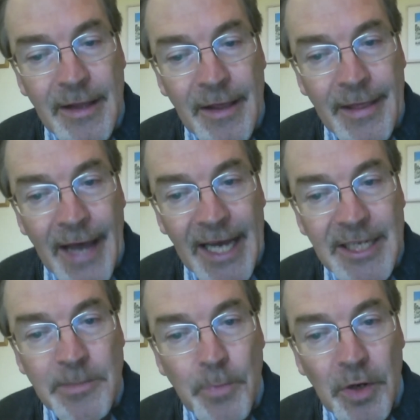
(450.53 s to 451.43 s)
that
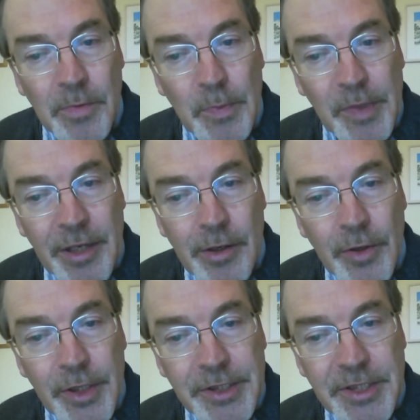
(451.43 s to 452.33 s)
that's probably
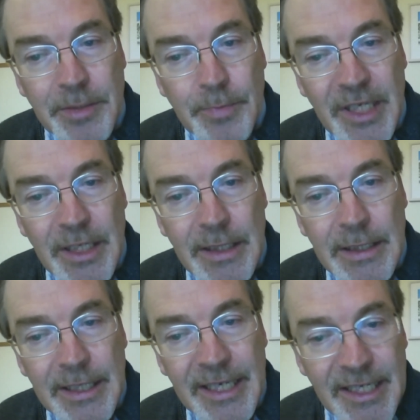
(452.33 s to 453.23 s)
going to be
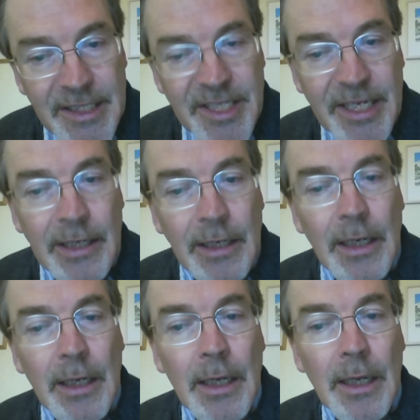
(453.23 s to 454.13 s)
easier